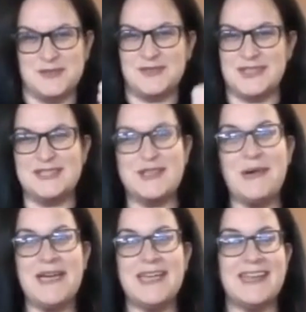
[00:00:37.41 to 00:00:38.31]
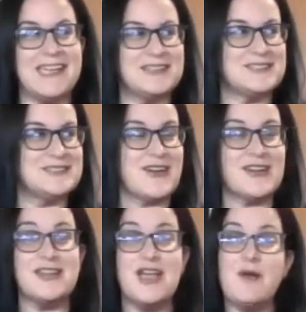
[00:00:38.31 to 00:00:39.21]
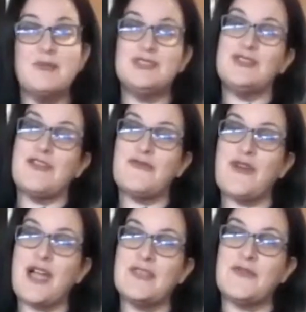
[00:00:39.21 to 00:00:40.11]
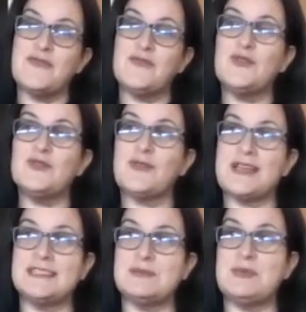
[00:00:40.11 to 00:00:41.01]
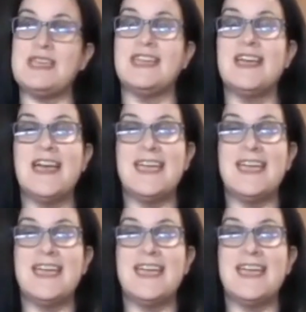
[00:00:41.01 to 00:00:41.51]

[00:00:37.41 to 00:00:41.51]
So let's go ahead and get started, but you can find the full recipe